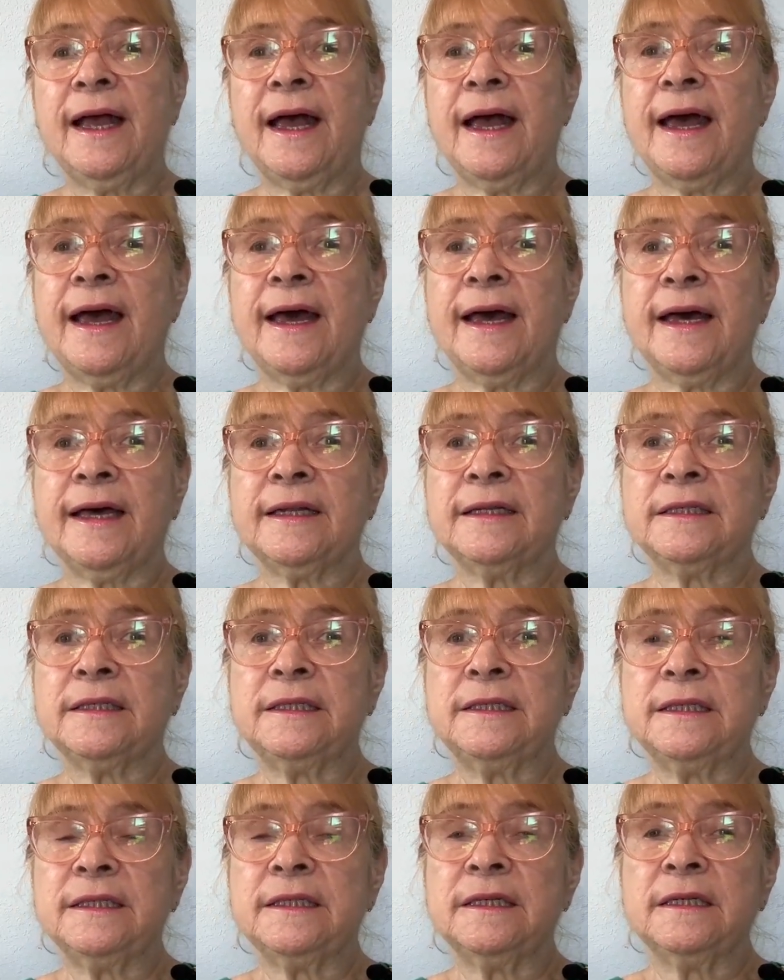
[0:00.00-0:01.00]

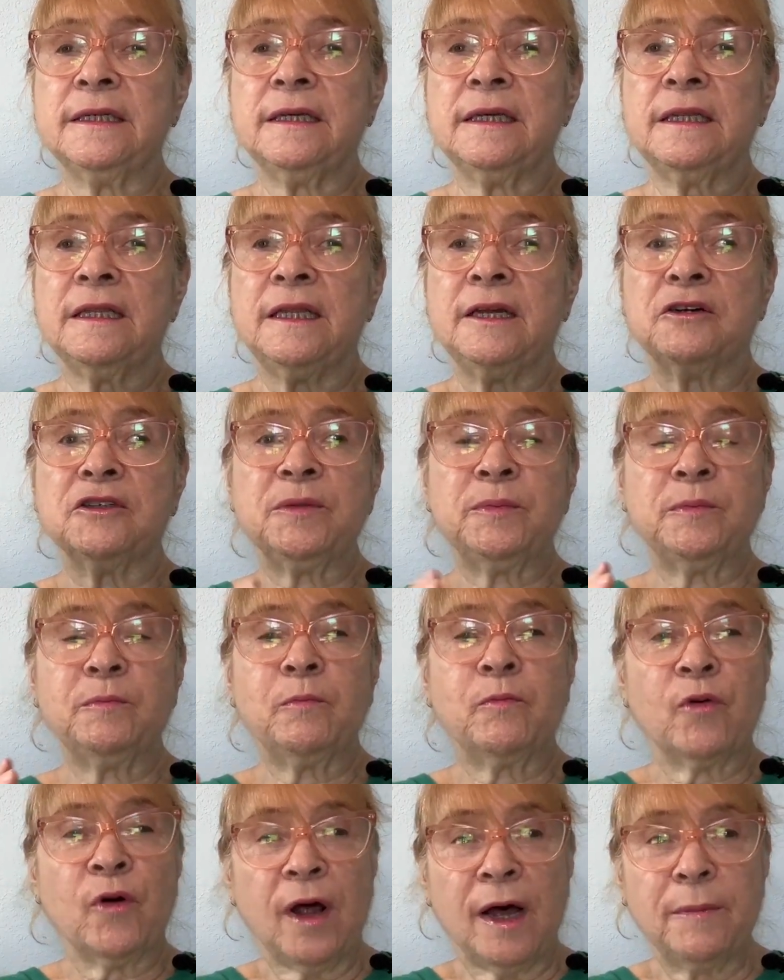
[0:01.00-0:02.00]
And there's
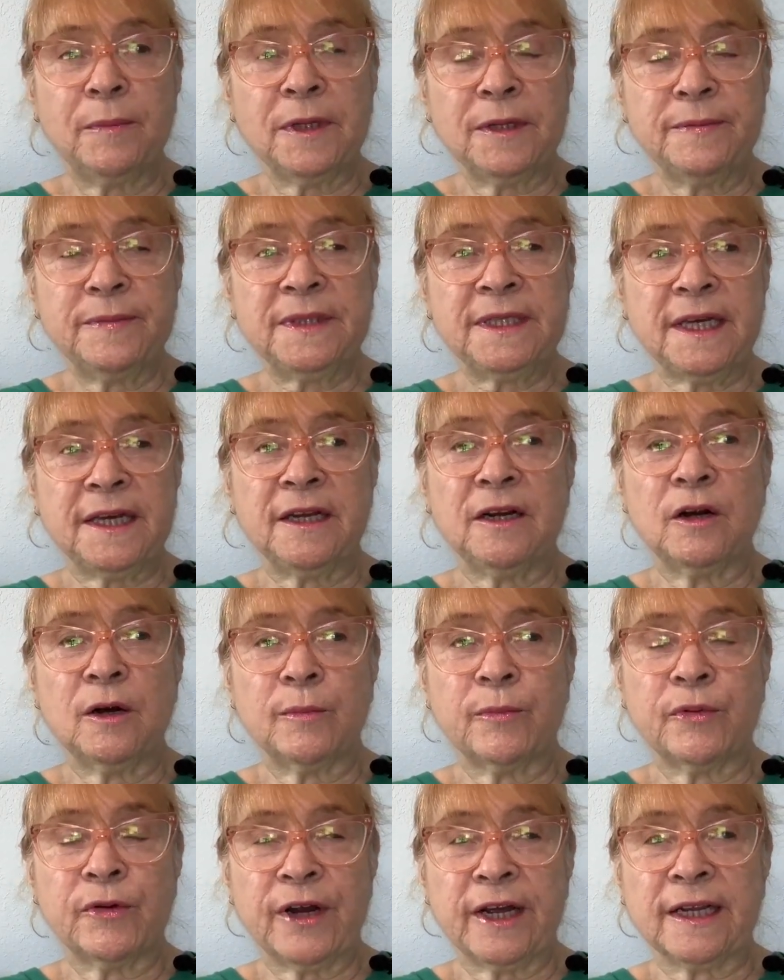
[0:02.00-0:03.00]
problems in her
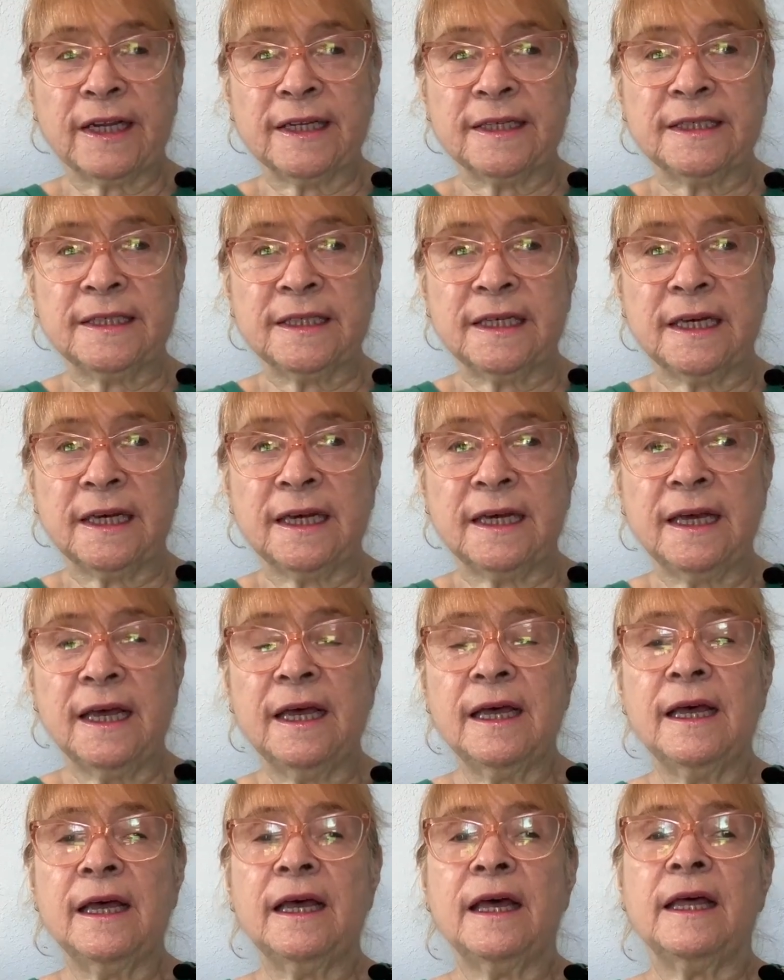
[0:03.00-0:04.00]
pregnancy
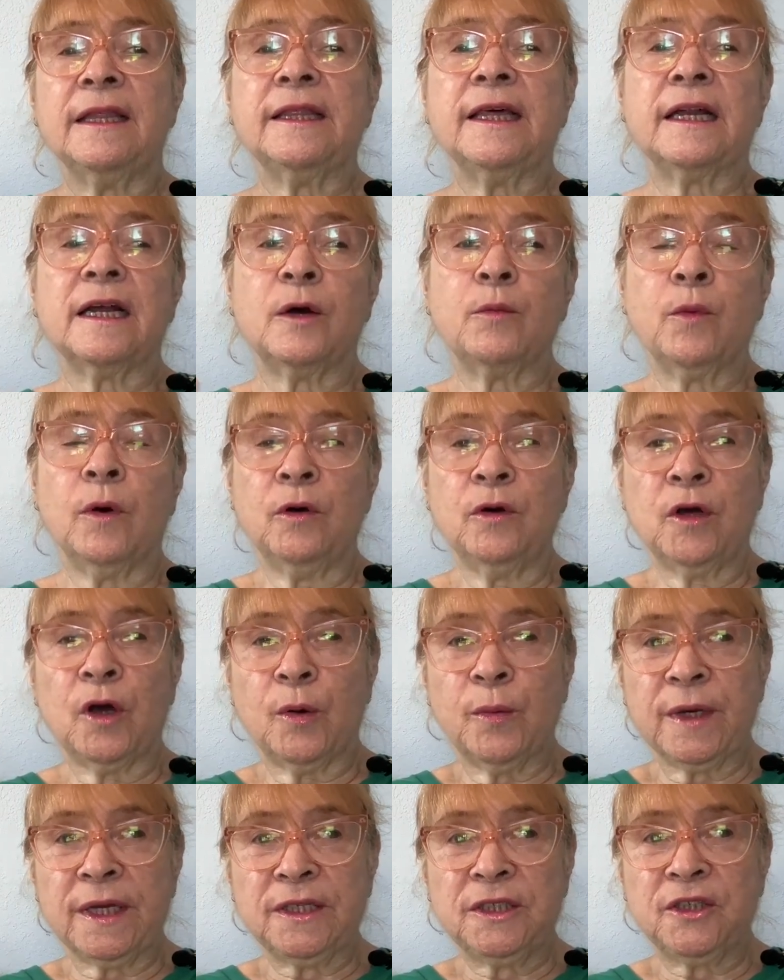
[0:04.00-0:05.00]
that I won't
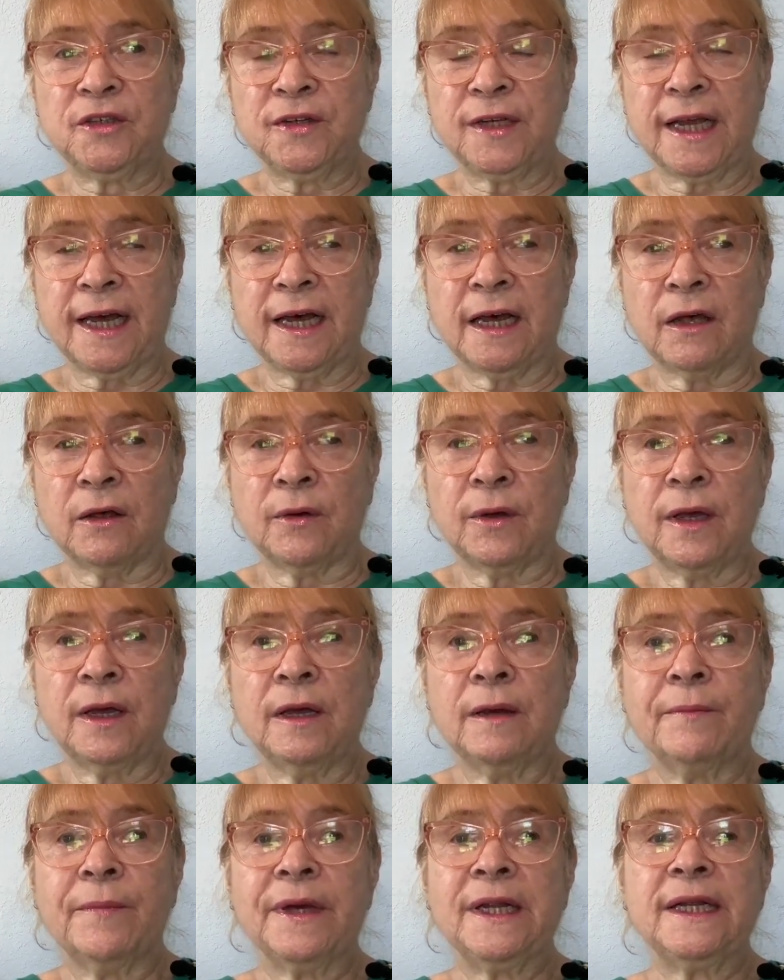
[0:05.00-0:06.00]
go into now,
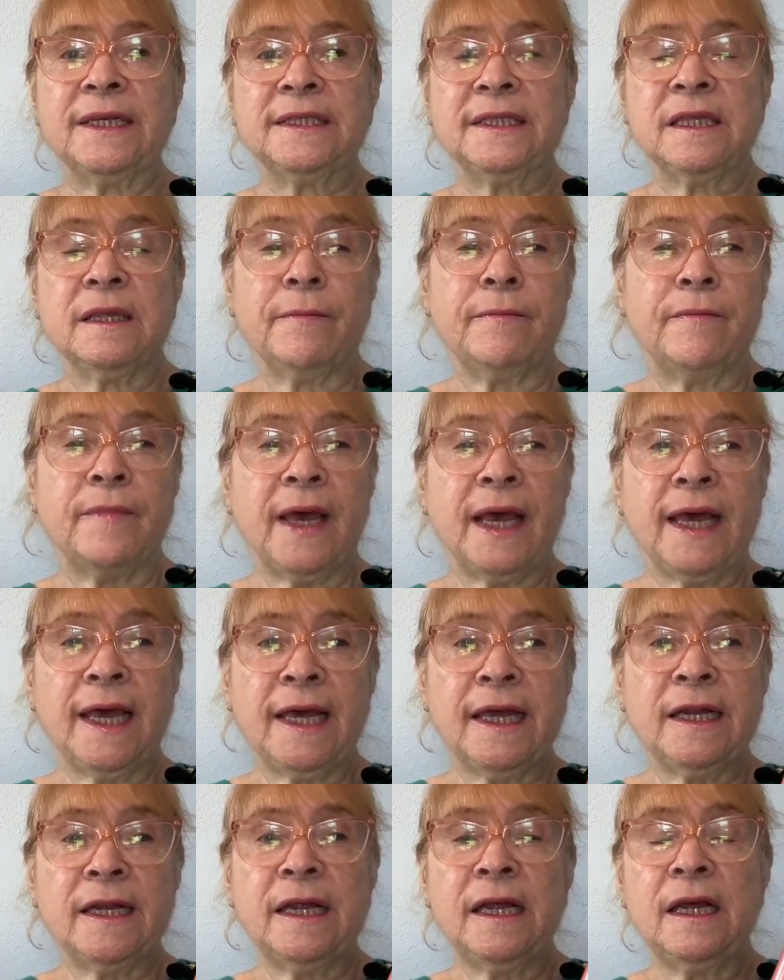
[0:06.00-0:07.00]
but it's the
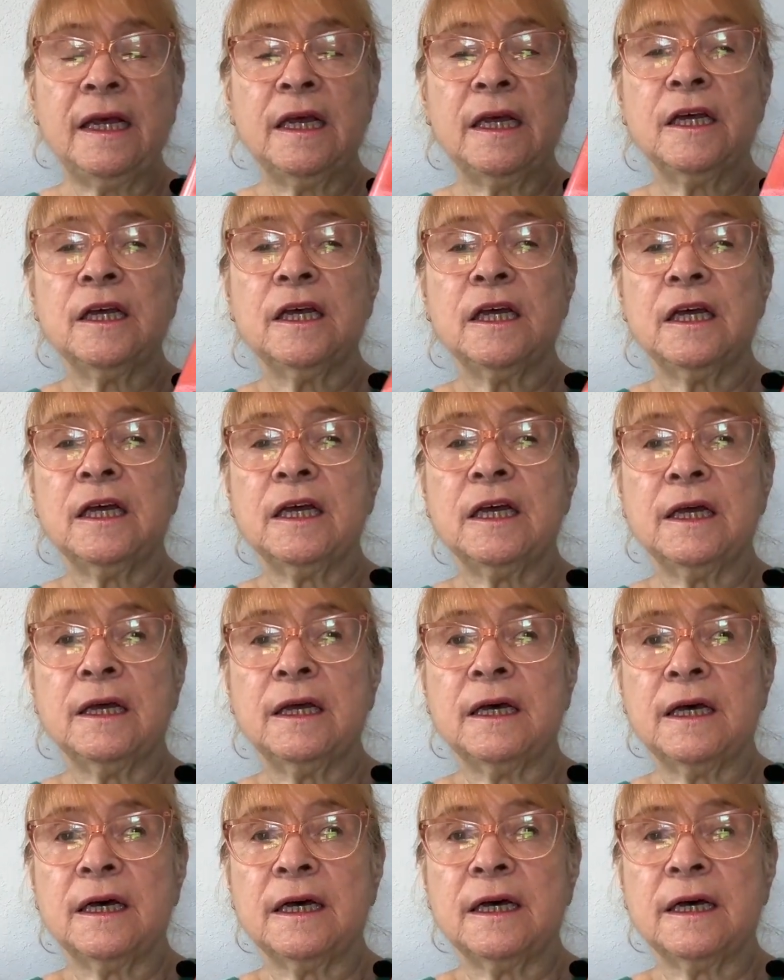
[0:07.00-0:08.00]
main,
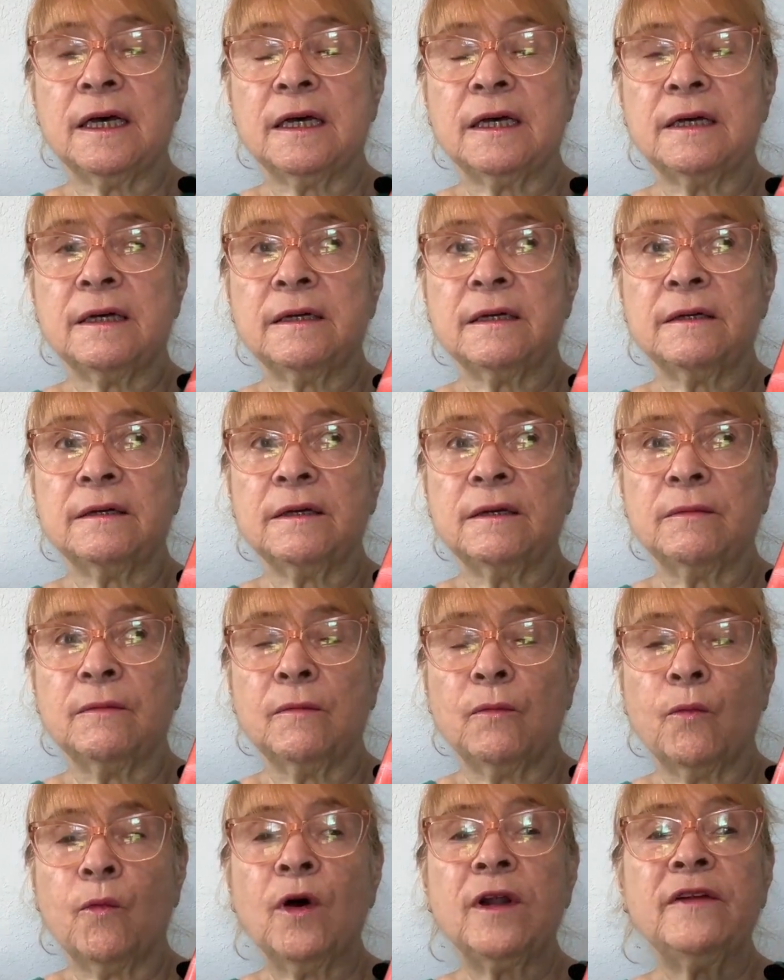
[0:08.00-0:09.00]

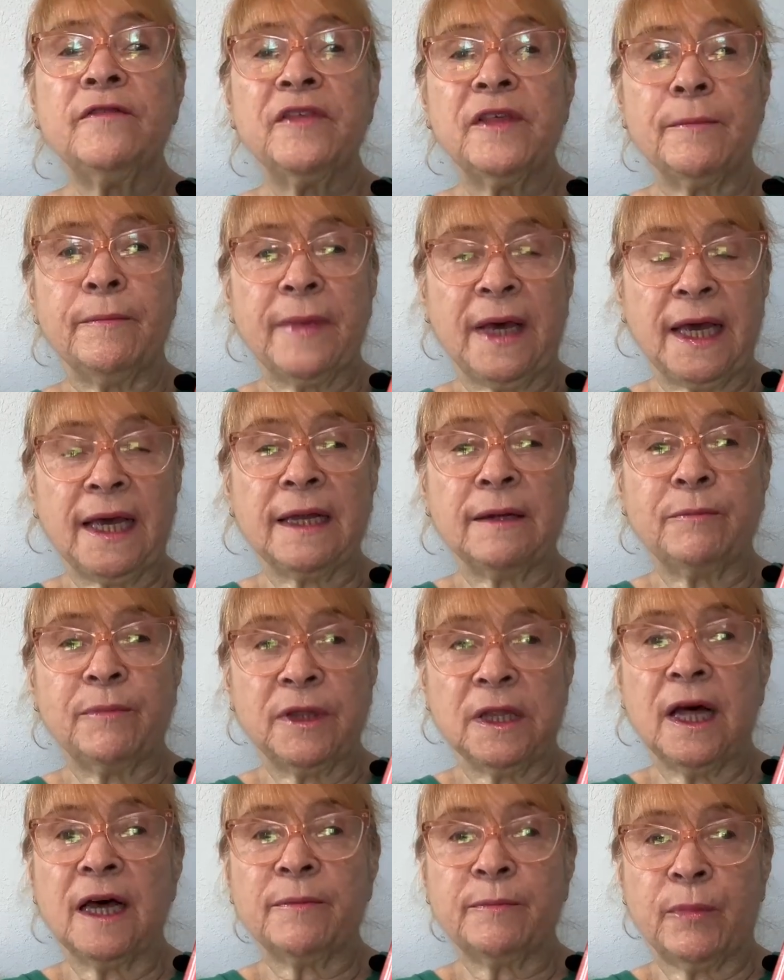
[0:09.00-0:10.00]
one of the main
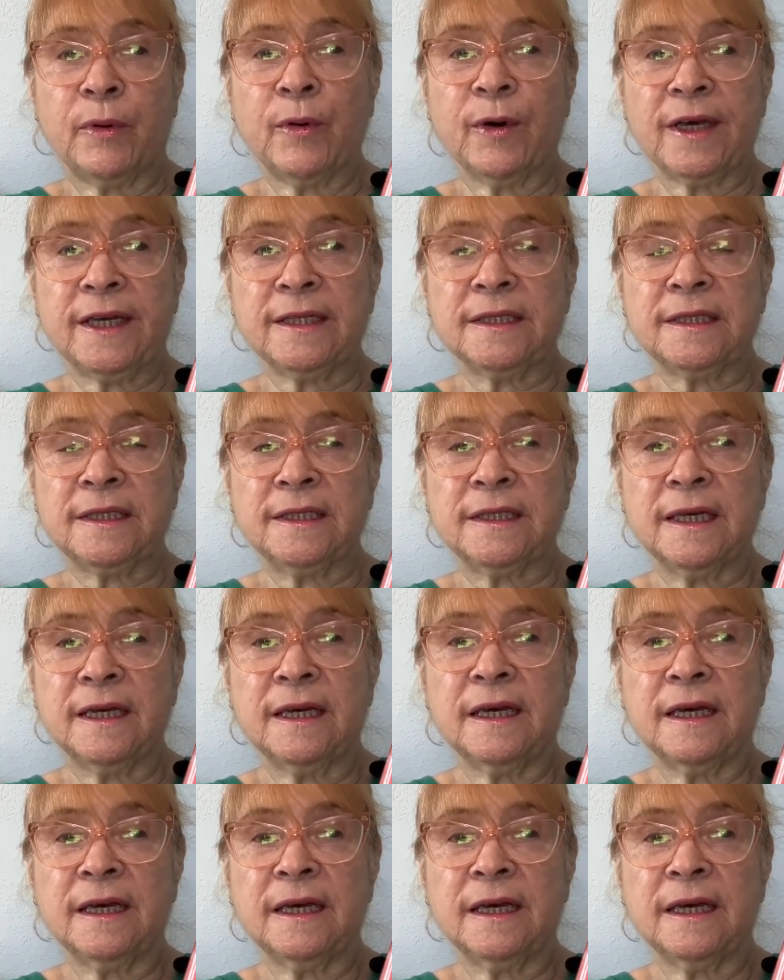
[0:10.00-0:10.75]
plot points